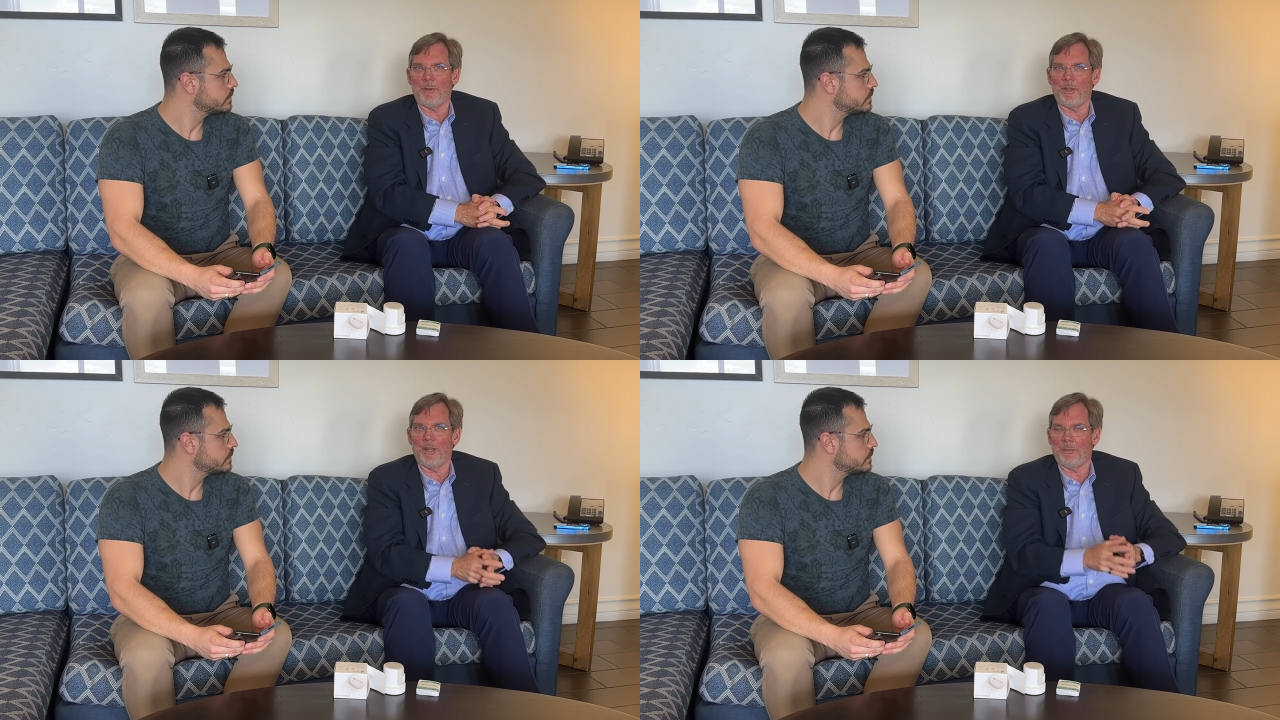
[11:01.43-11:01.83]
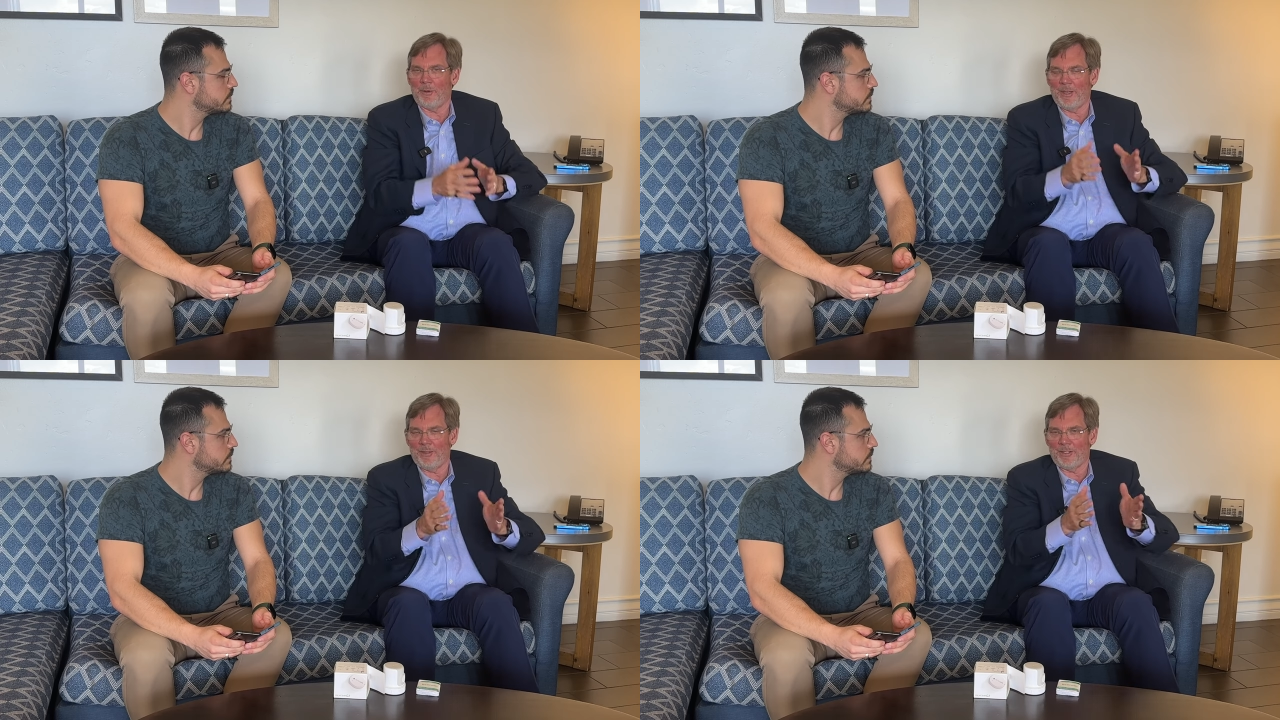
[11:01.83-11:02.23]
Speaker 1: can
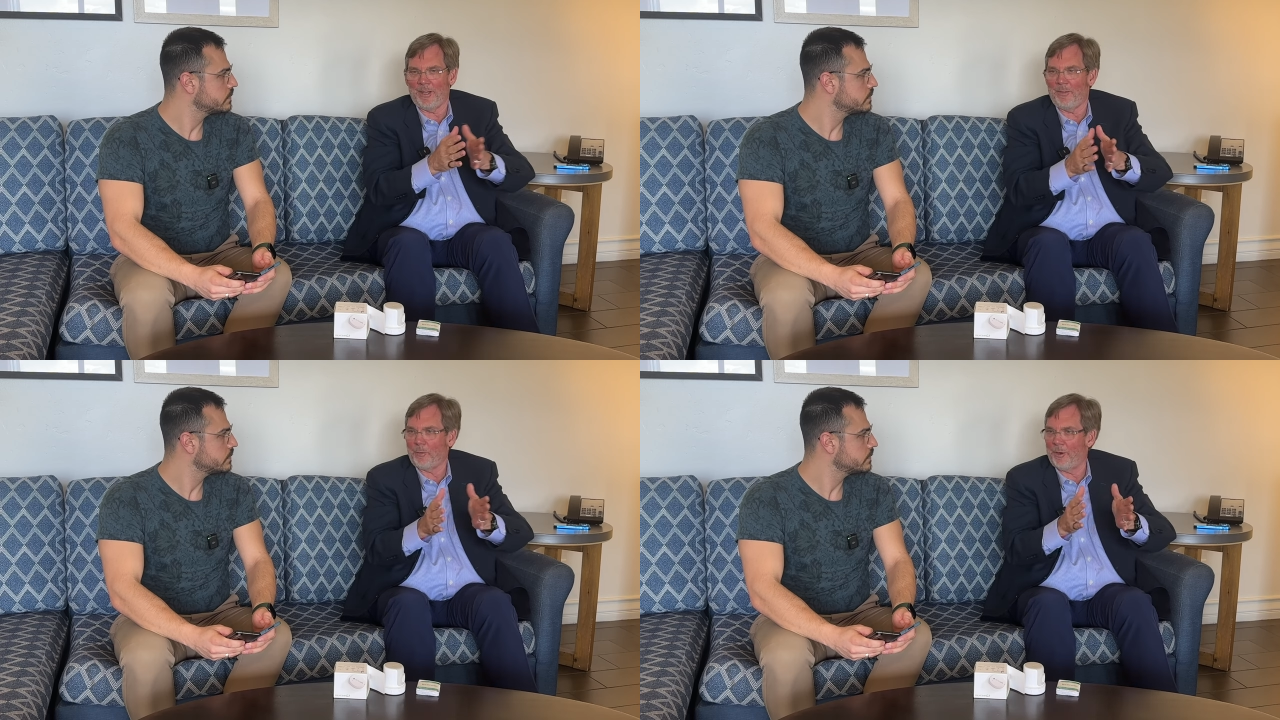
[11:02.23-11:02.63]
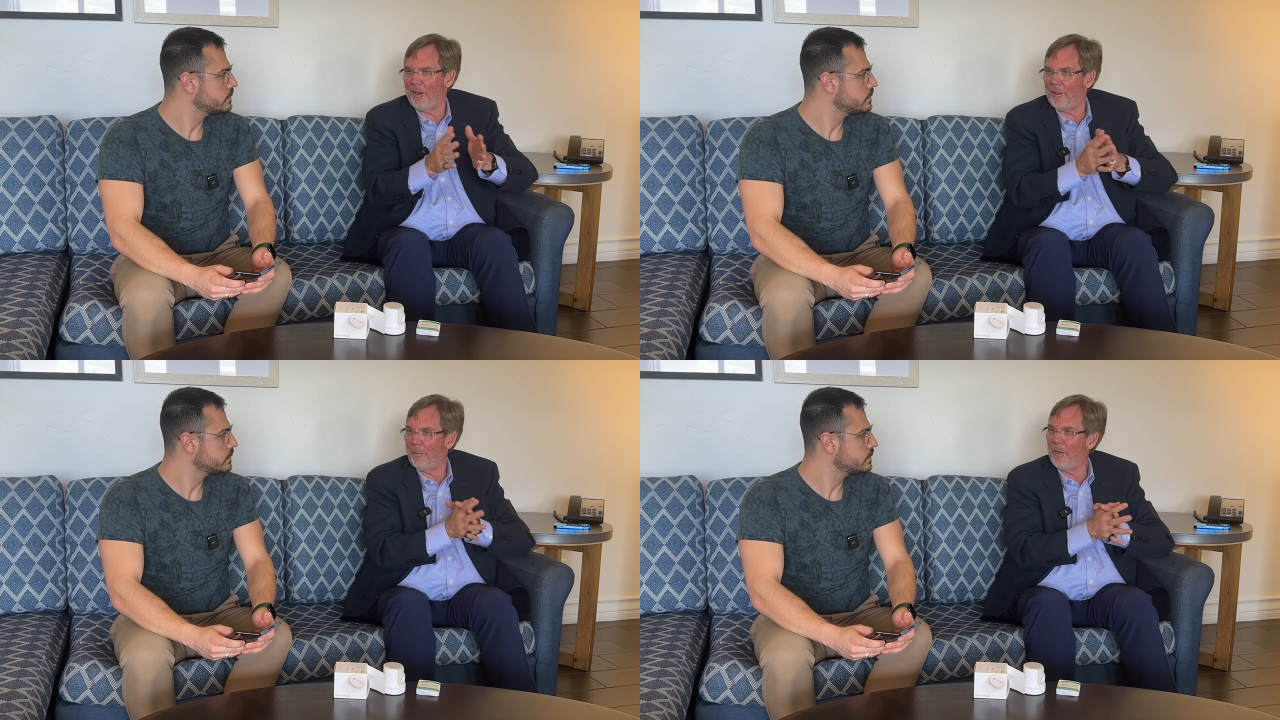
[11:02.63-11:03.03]
upgrade the software
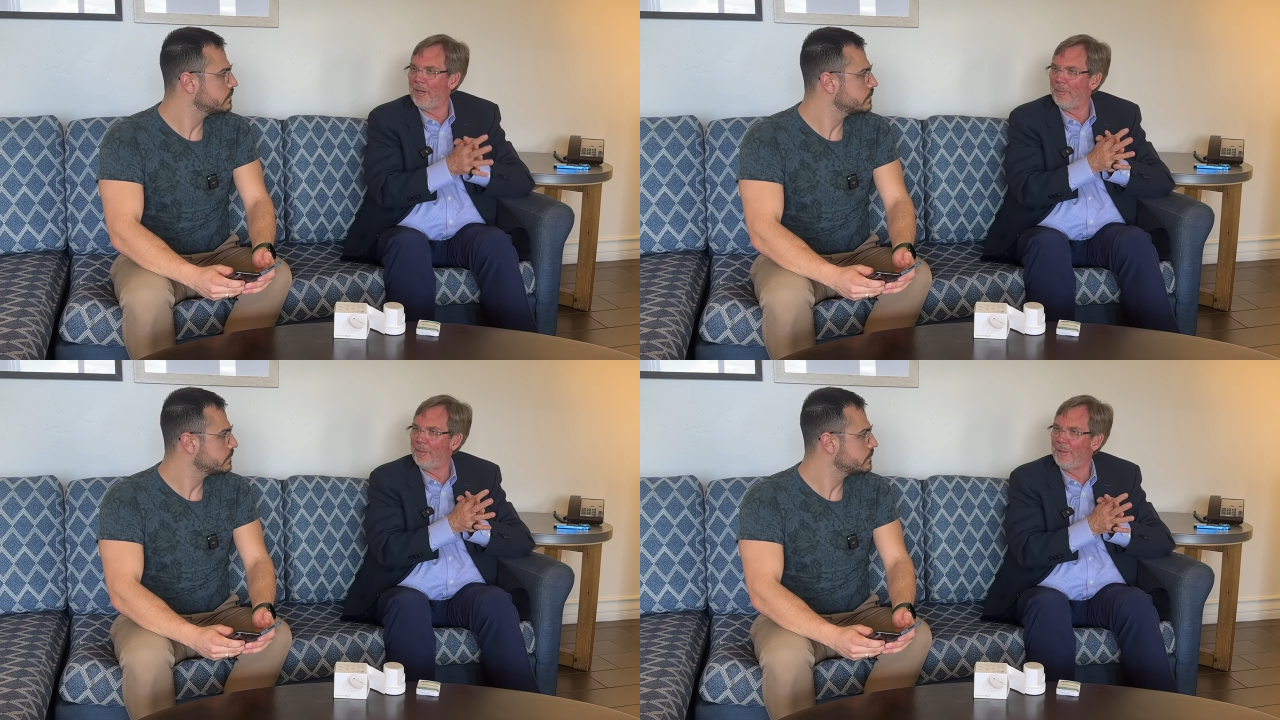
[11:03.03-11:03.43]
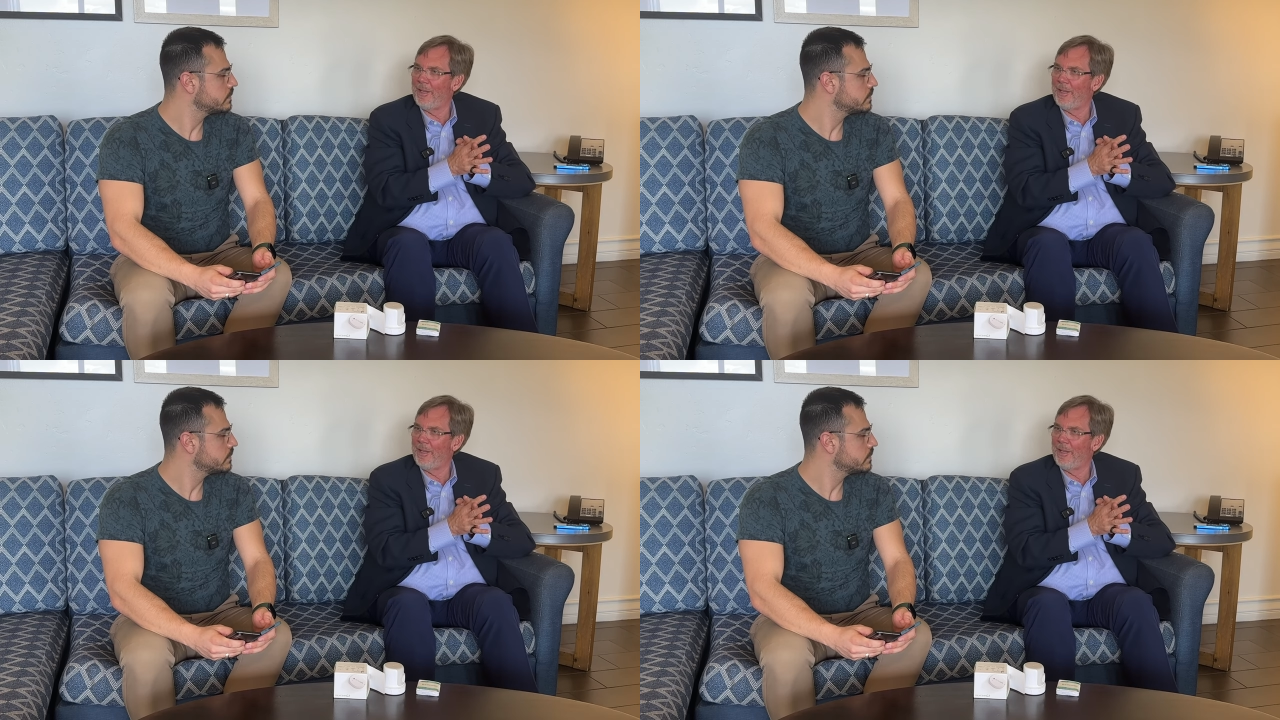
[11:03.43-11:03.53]
on the pump